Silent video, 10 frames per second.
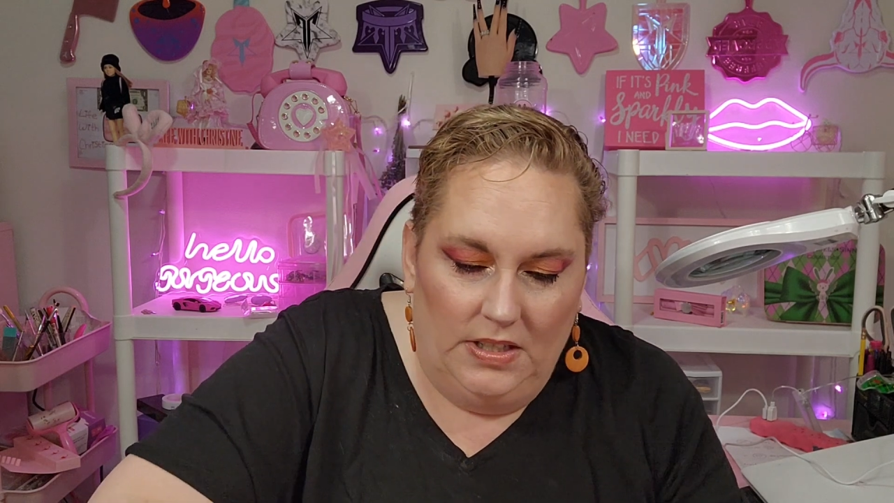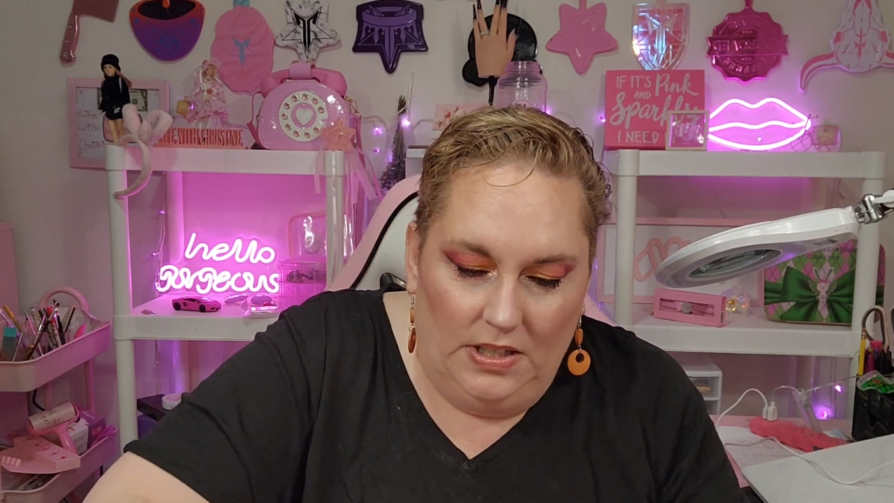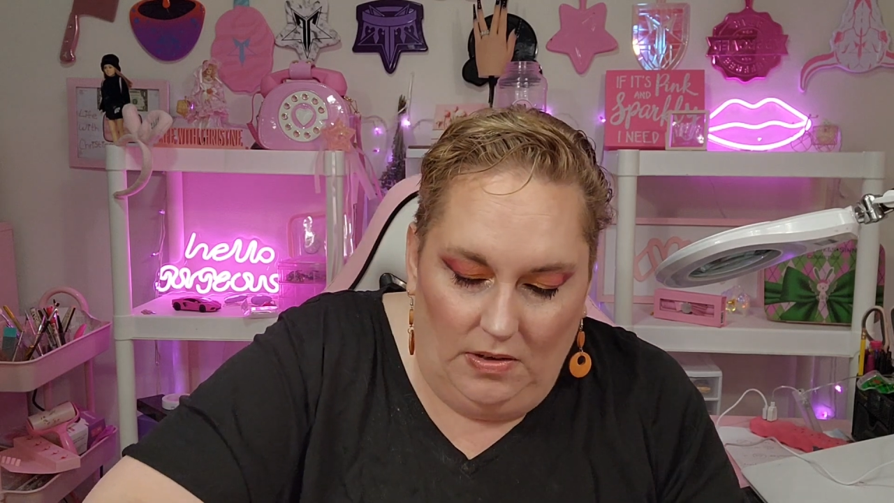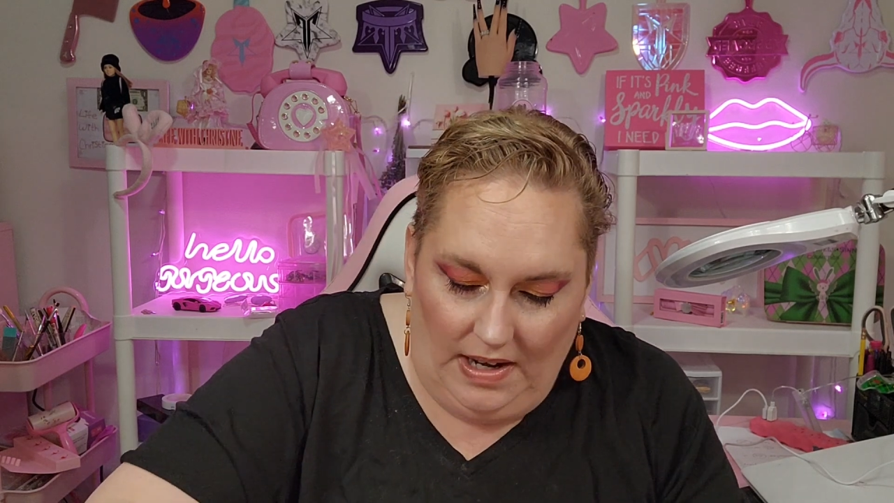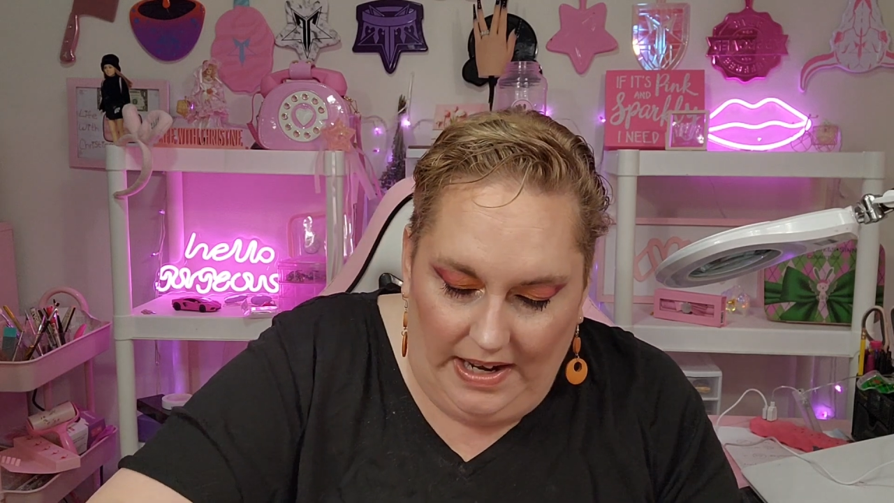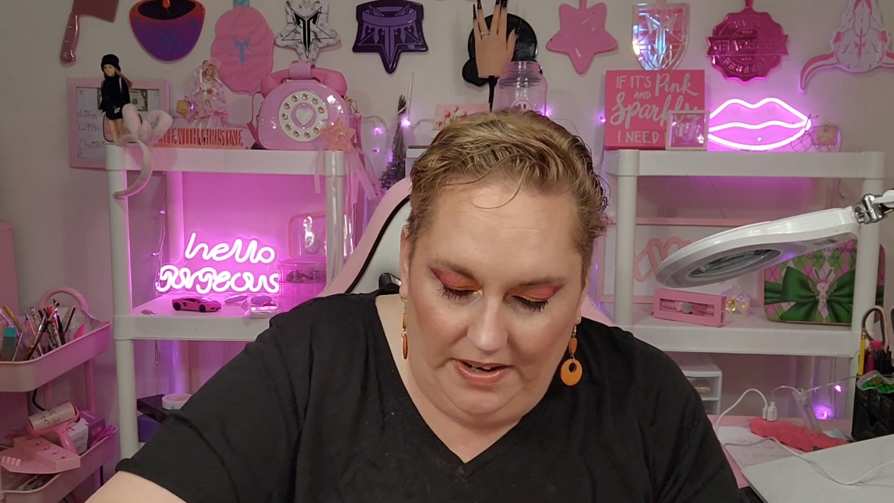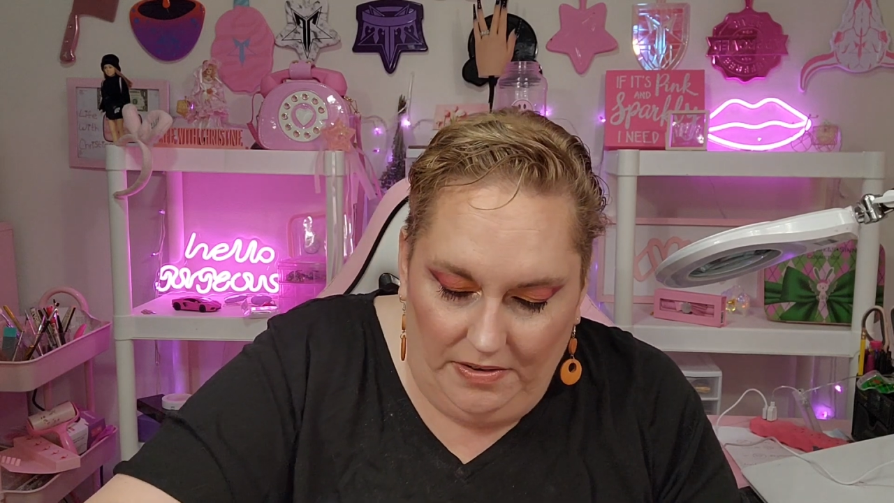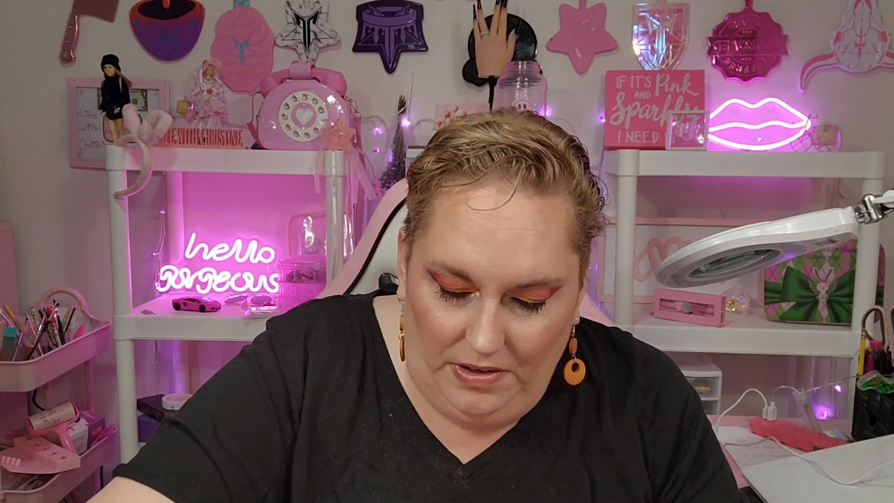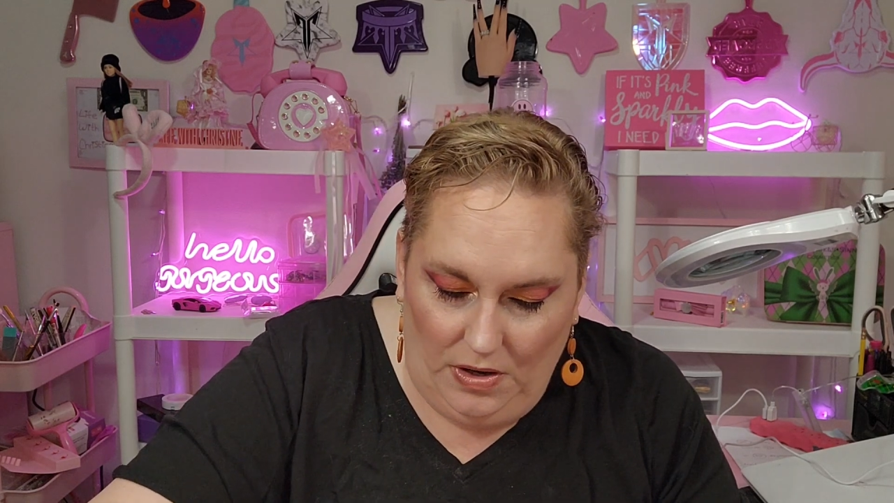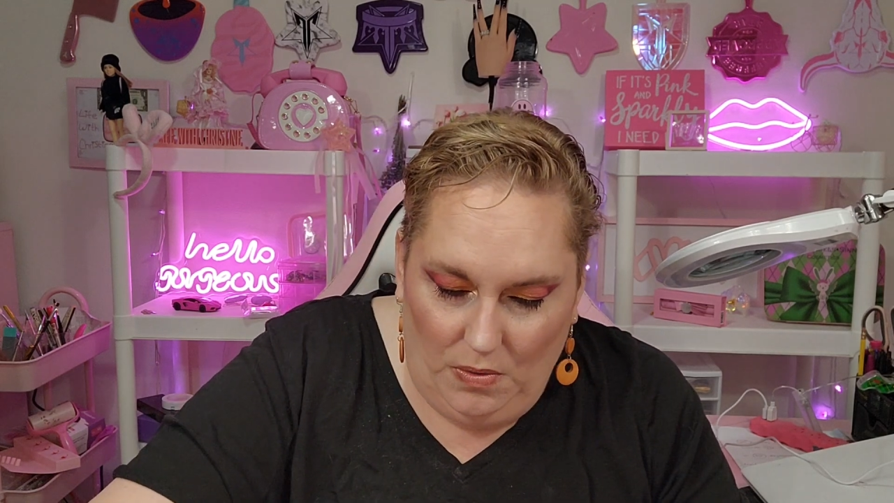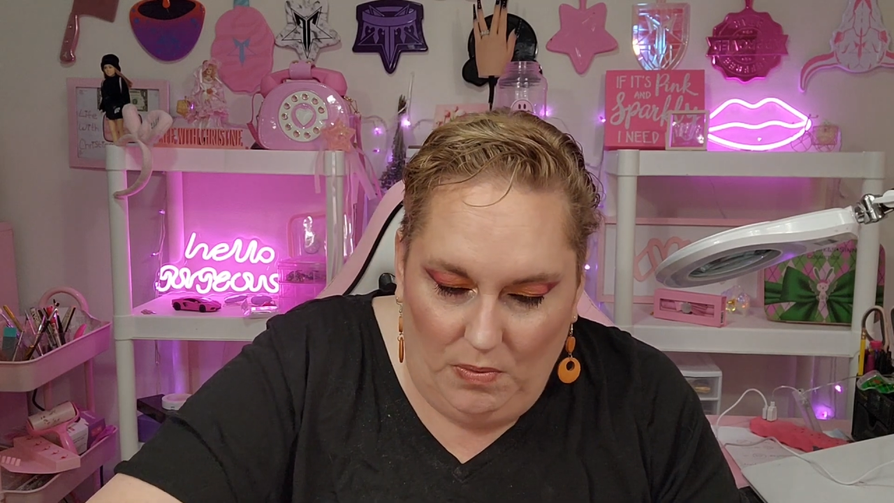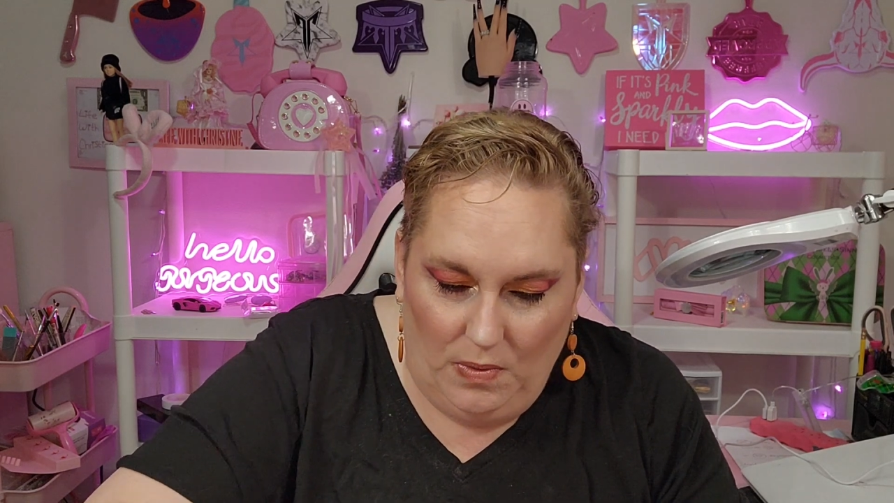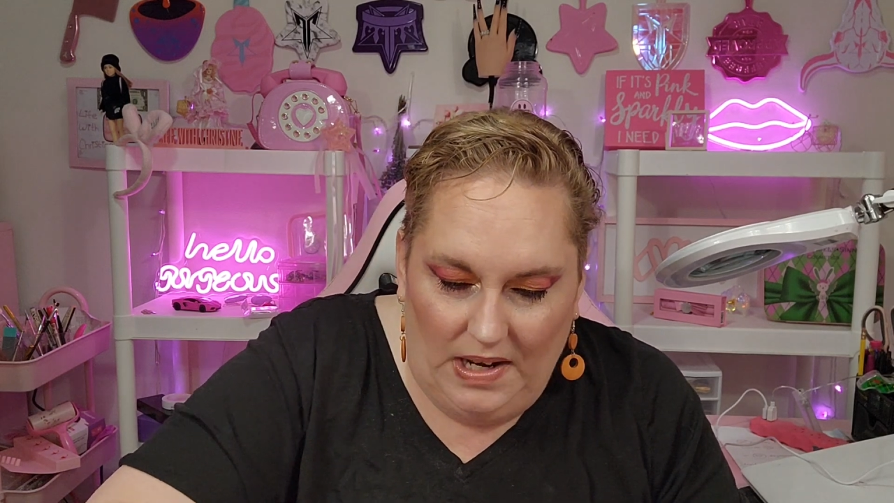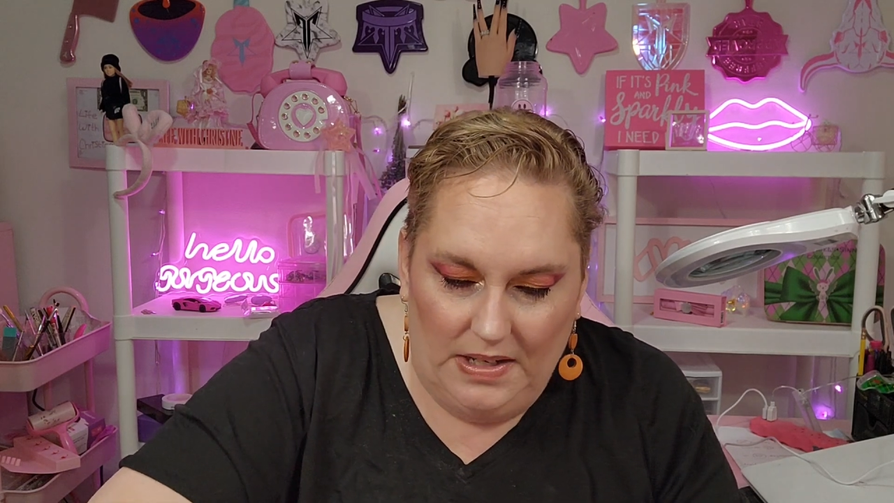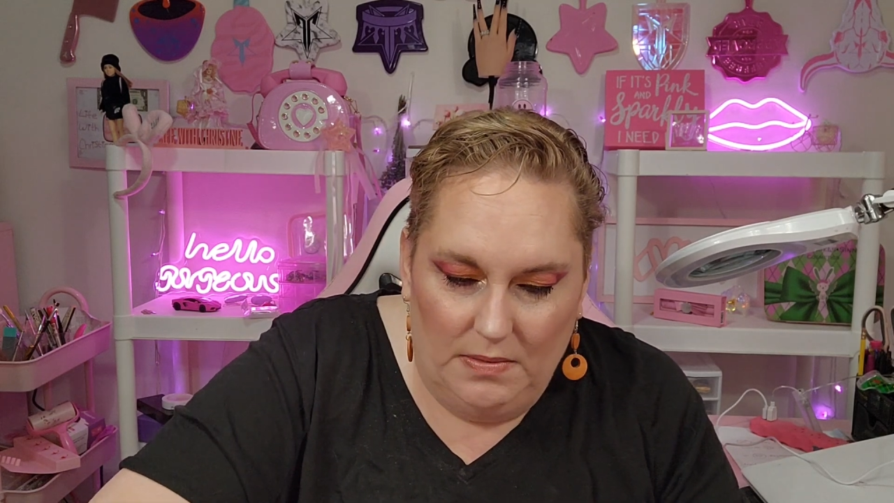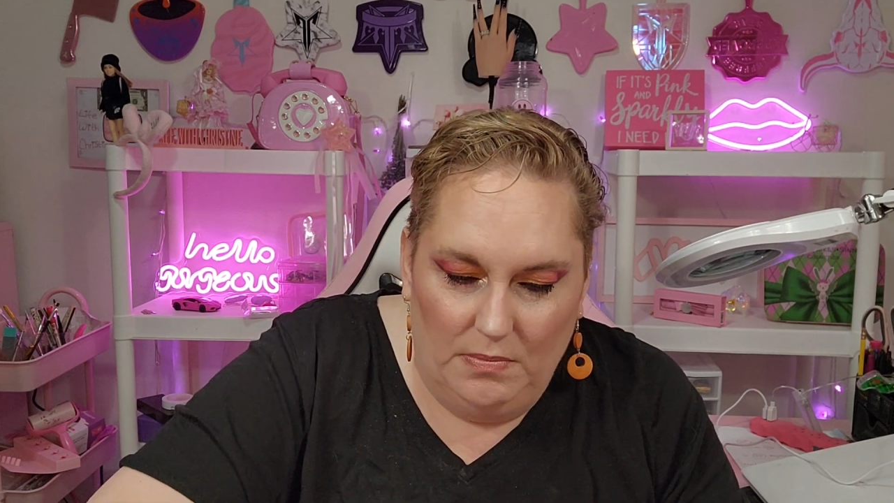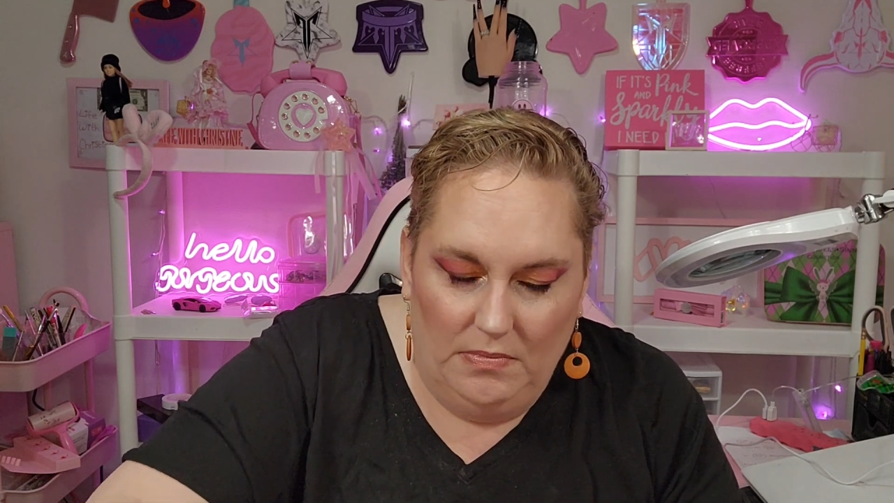So I don't know what